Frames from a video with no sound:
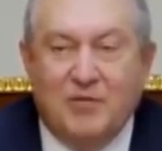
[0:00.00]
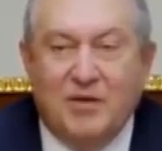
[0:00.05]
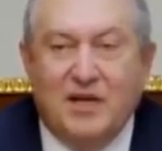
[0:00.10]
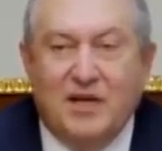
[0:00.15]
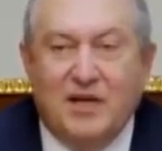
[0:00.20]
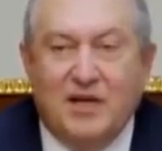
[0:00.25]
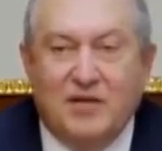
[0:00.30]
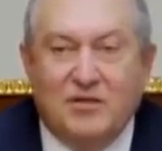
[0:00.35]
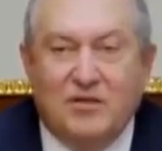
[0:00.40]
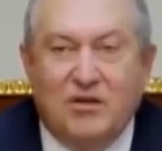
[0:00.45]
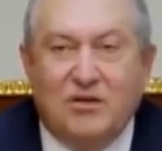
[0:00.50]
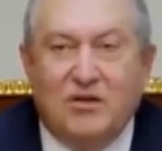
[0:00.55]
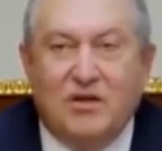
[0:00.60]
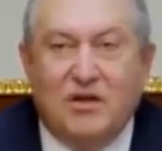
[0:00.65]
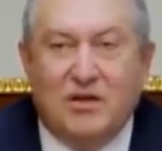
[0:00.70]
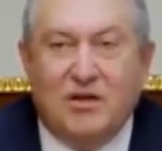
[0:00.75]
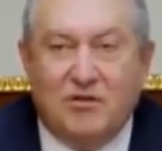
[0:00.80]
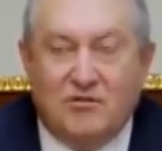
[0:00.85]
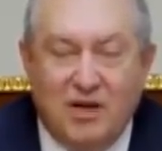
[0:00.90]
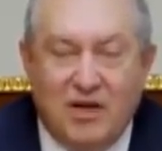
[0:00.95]
Armenia is
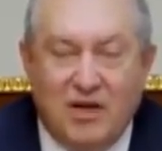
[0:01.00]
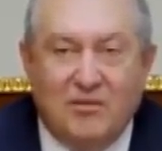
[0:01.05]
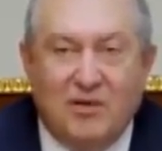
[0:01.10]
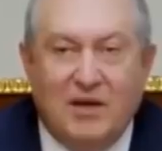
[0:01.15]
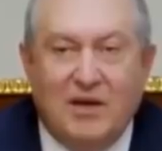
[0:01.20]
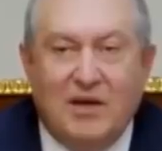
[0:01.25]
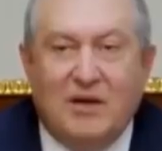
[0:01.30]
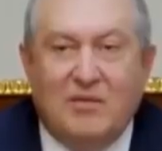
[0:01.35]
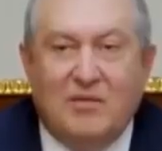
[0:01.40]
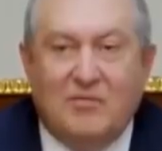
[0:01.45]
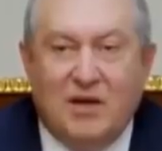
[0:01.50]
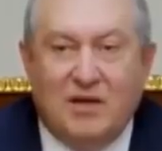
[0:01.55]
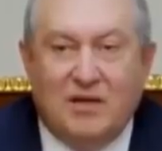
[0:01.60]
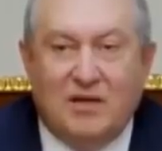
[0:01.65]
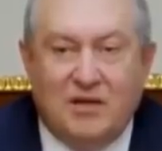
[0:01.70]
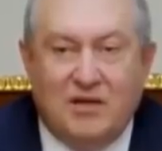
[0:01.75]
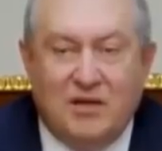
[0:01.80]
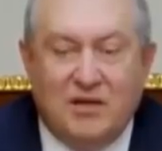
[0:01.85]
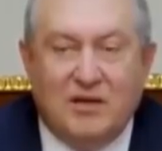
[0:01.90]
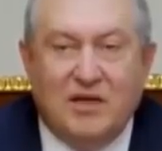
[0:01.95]
not a threat,
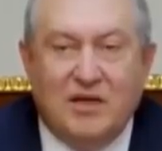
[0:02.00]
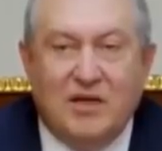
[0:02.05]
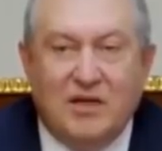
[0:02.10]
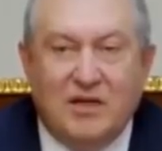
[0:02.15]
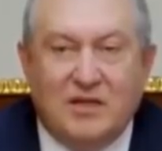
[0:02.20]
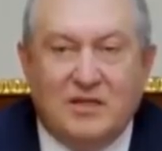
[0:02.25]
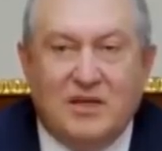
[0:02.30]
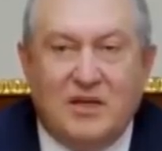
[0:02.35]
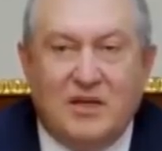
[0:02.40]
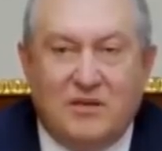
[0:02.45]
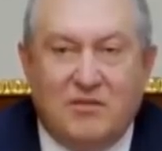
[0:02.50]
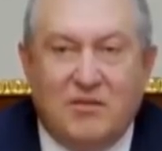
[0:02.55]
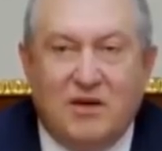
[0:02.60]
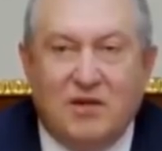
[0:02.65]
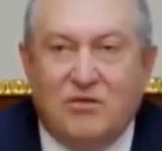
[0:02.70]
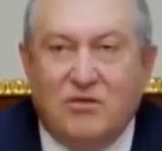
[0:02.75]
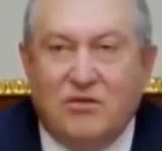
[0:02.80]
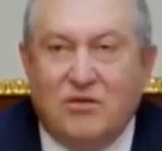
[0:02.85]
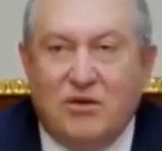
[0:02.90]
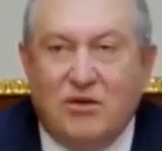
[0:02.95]
but Turkey is a
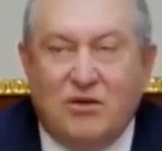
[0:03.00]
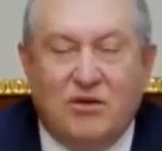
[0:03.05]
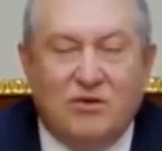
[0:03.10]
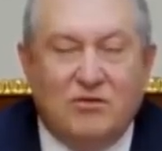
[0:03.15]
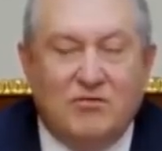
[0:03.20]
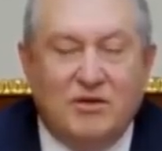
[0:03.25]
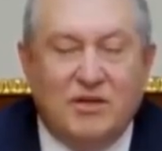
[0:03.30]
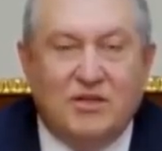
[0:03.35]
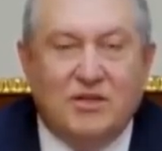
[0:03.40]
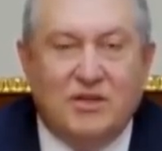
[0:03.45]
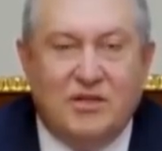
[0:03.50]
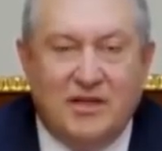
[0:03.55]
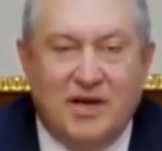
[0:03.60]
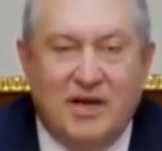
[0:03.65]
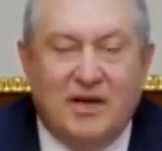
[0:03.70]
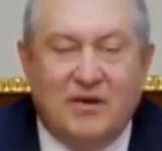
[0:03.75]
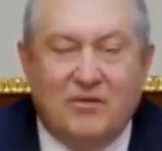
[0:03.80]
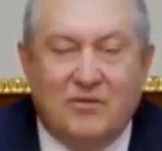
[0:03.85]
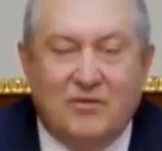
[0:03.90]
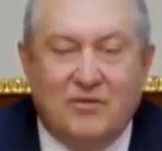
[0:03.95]
threat to the whole region
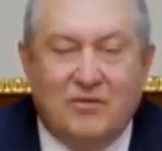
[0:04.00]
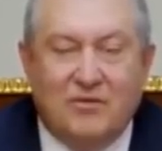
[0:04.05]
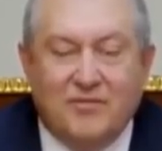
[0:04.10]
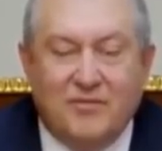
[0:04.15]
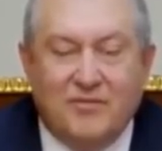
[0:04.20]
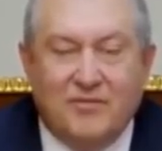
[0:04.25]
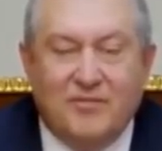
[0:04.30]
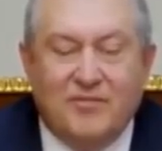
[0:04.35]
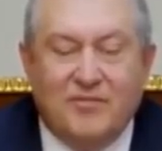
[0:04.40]
now.